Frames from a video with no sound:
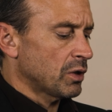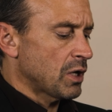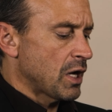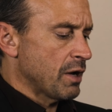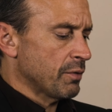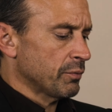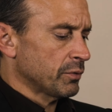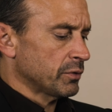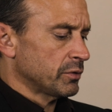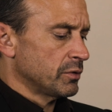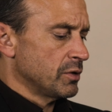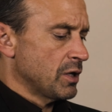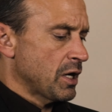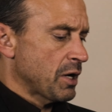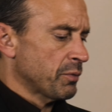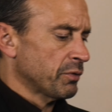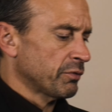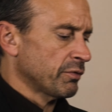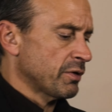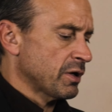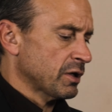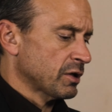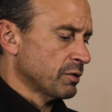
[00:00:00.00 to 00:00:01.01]
I
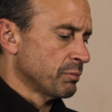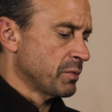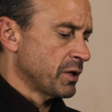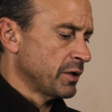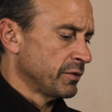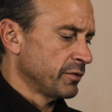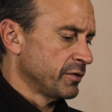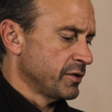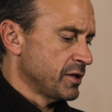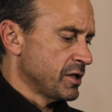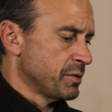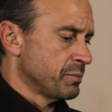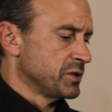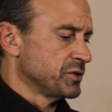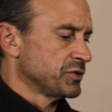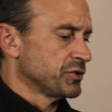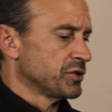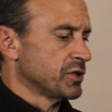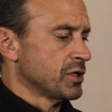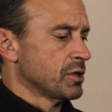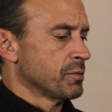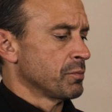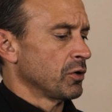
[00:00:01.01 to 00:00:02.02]
would recommend the
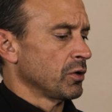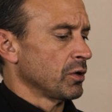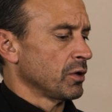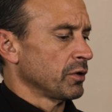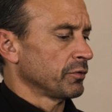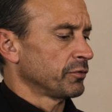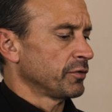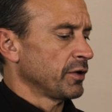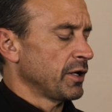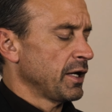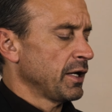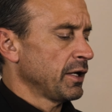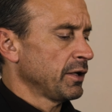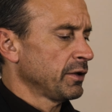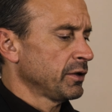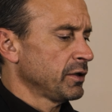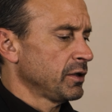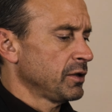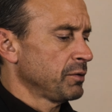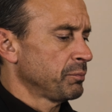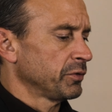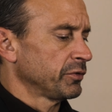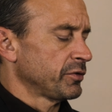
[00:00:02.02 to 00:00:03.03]
ABCMR to
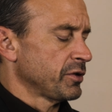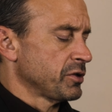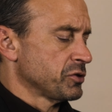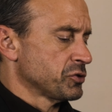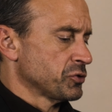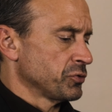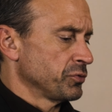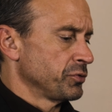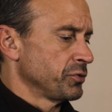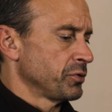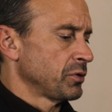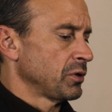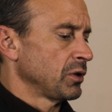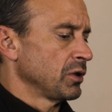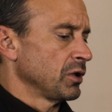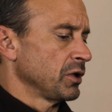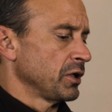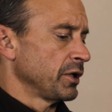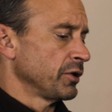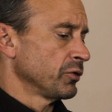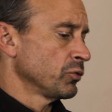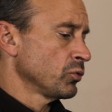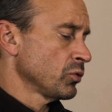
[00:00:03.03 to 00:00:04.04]
any potential new
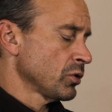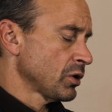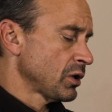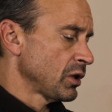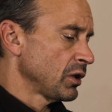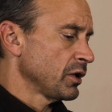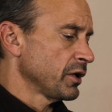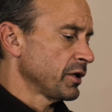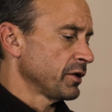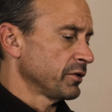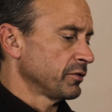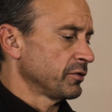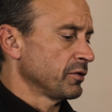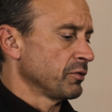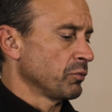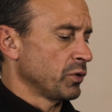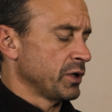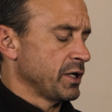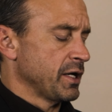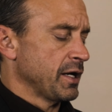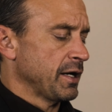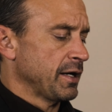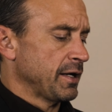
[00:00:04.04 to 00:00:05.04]
client or client that
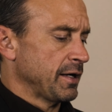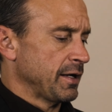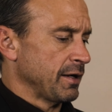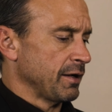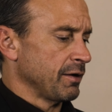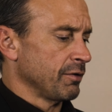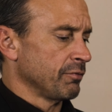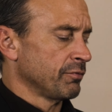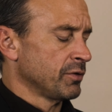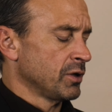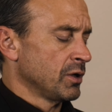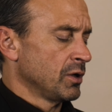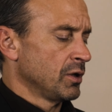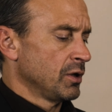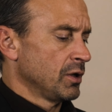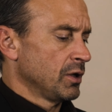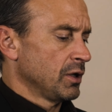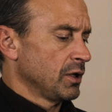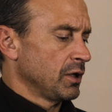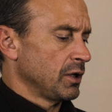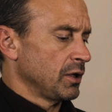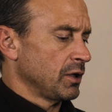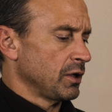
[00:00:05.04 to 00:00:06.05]
we have
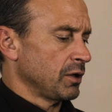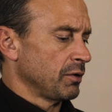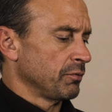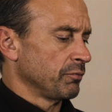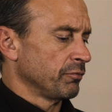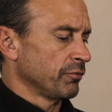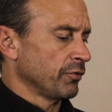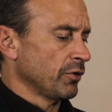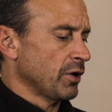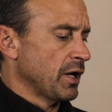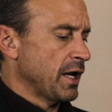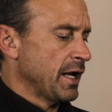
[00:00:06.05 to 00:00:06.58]
for